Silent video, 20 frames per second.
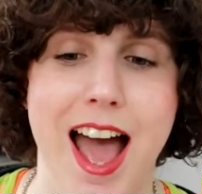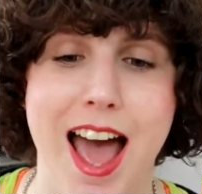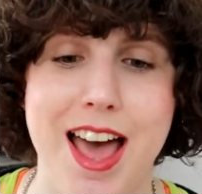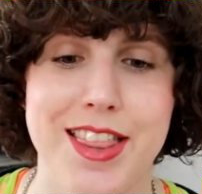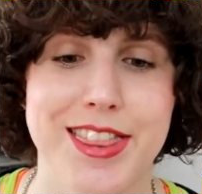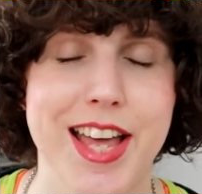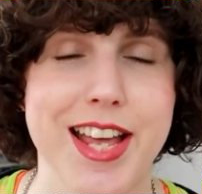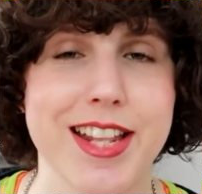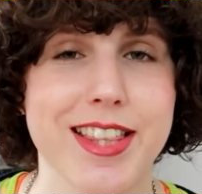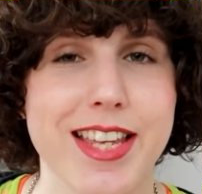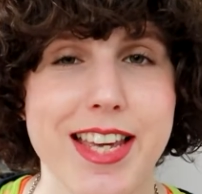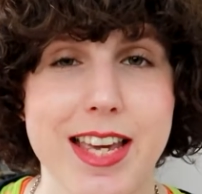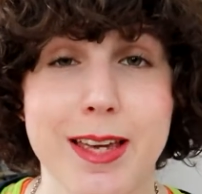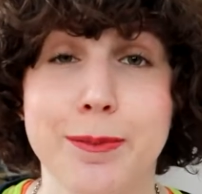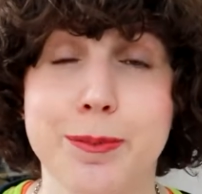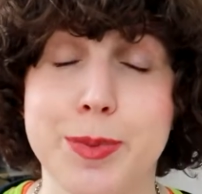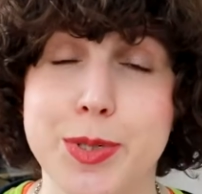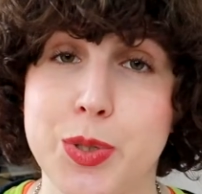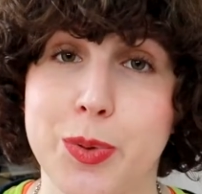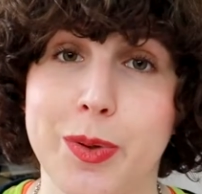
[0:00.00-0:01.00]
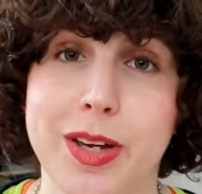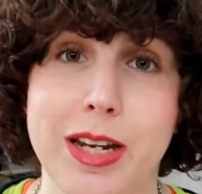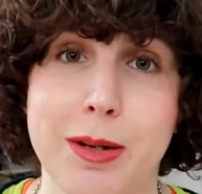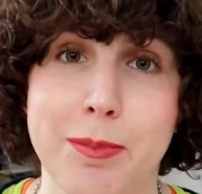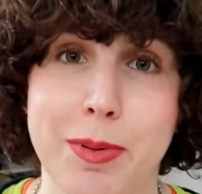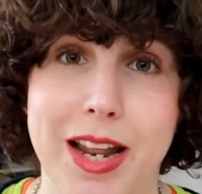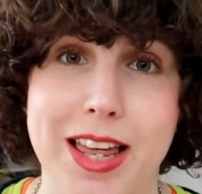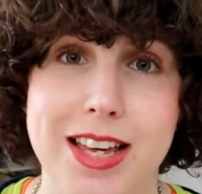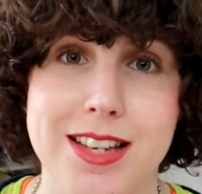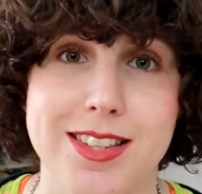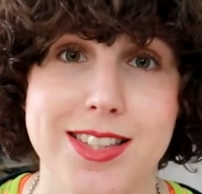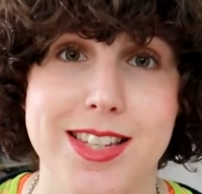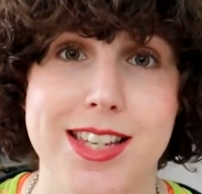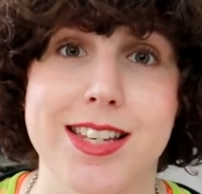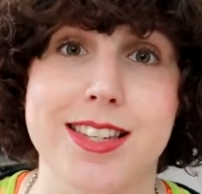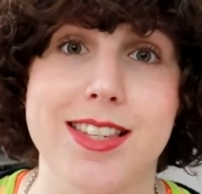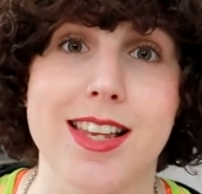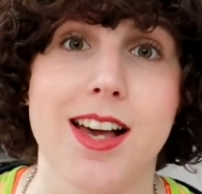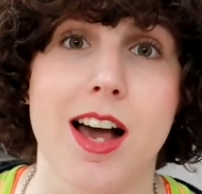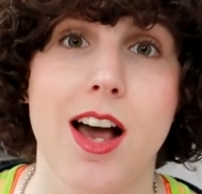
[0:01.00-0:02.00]
And then the in-between
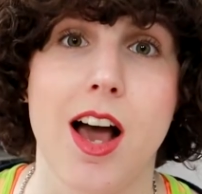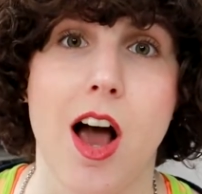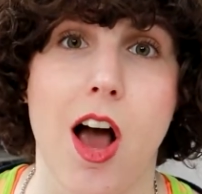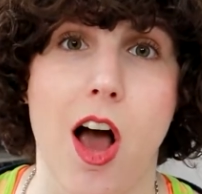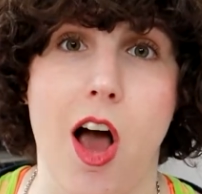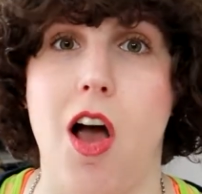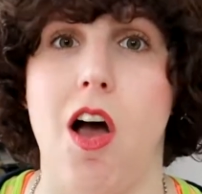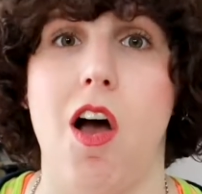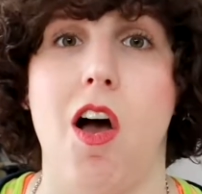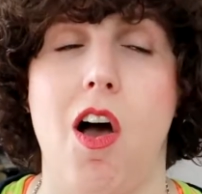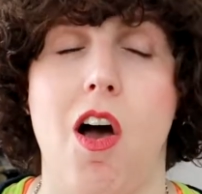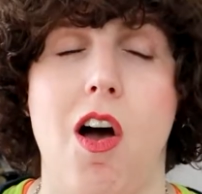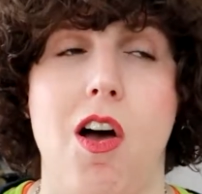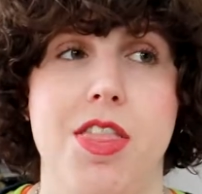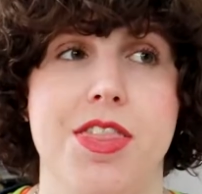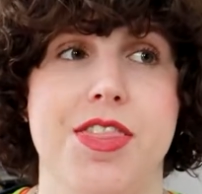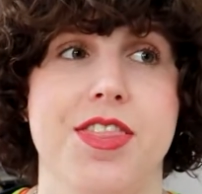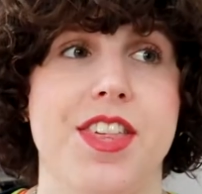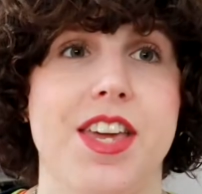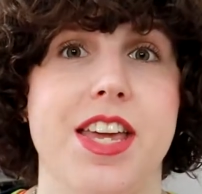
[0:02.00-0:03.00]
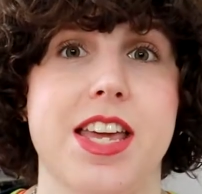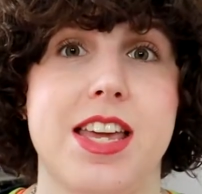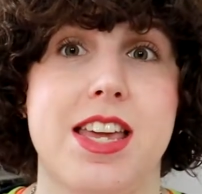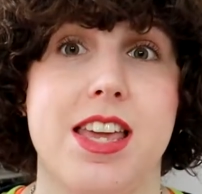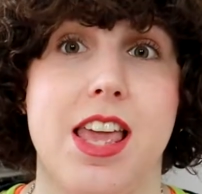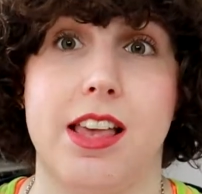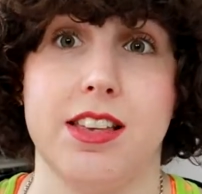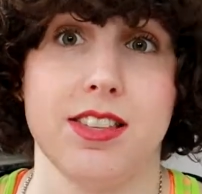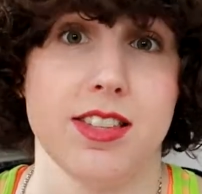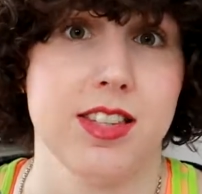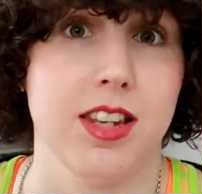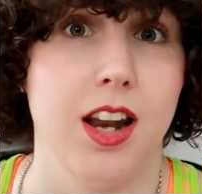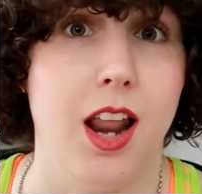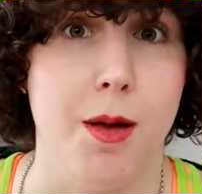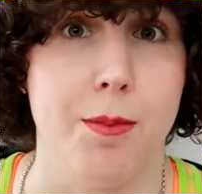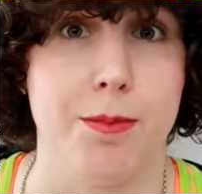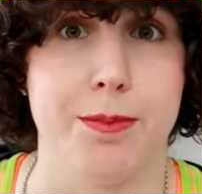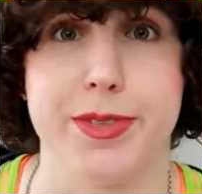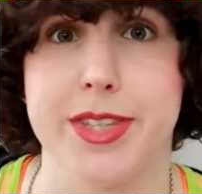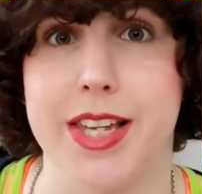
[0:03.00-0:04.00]
places are the
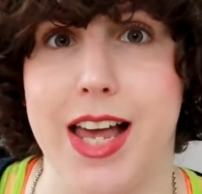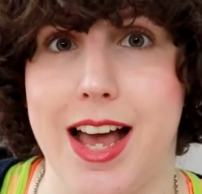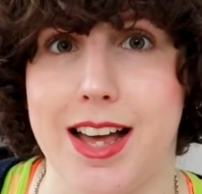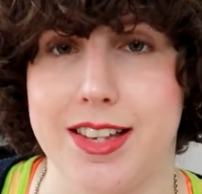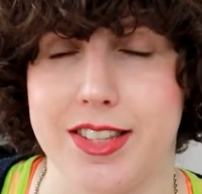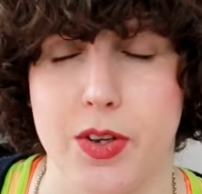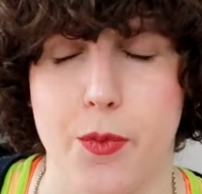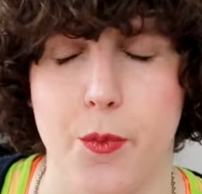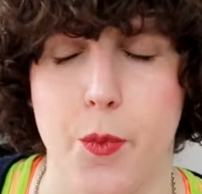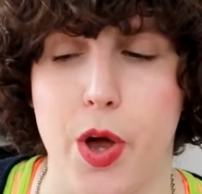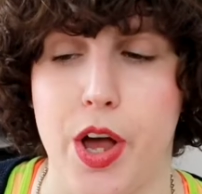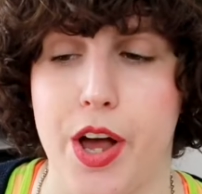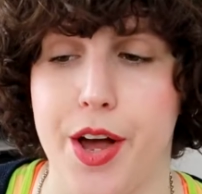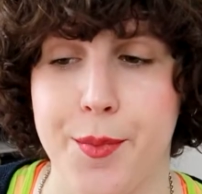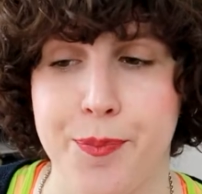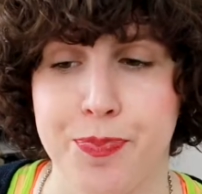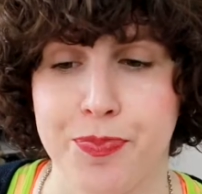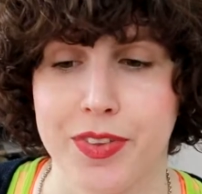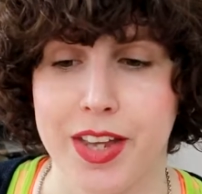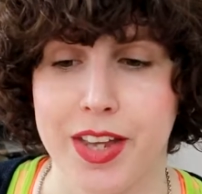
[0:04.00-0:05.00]
slums, as it were.